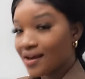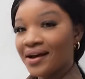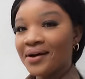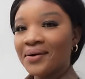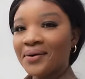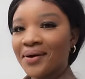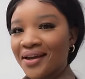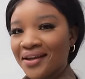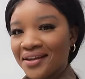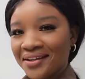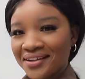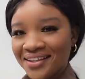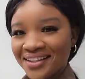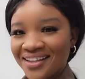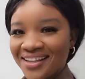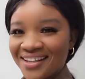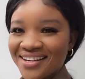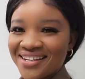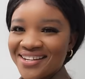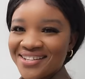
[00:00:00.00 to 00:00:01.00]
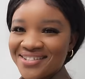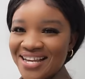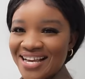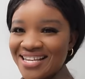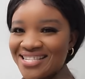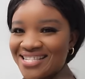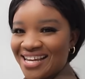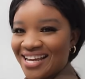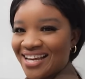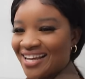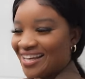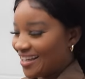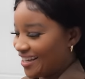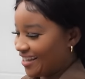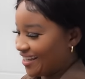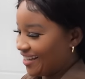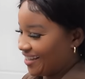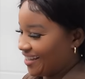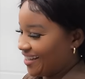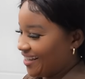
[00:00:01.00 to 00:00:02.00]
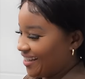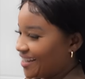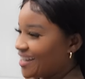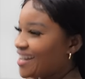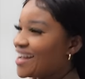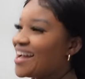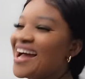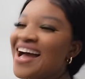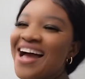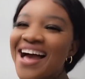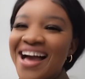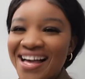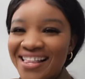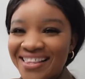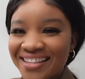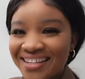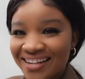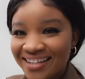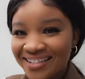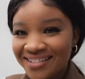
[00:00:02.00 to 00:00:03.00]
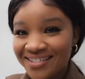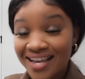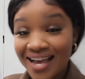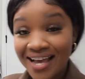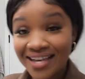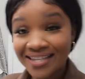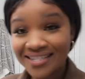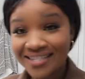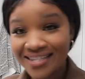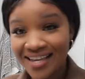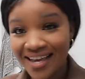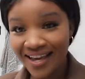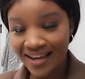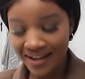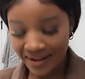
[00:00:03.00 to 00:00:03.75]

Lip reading: ok. Lino chasse, Lino chasse.